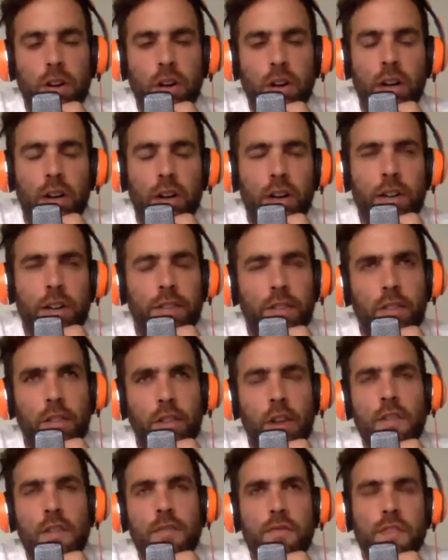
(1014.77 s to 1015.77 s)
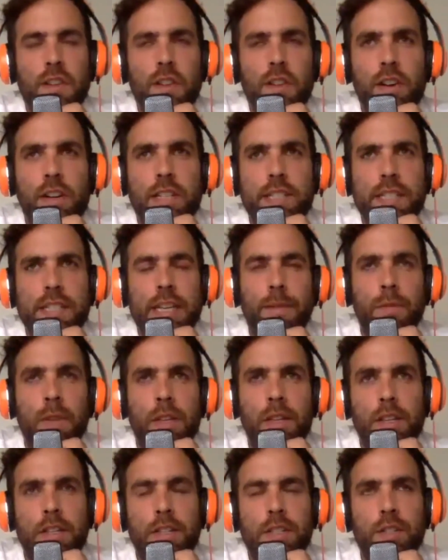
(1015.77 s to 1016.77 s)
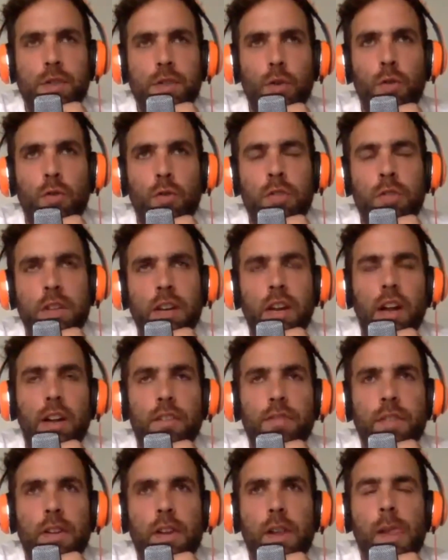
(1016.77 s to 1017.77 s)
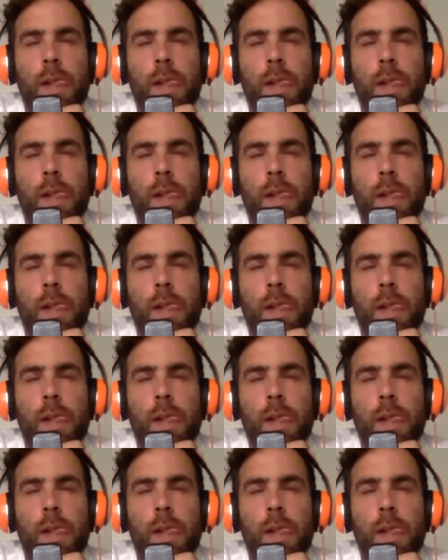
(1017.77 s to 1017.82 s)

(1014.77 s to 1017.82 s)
I don't feel like it's something that's talked enough.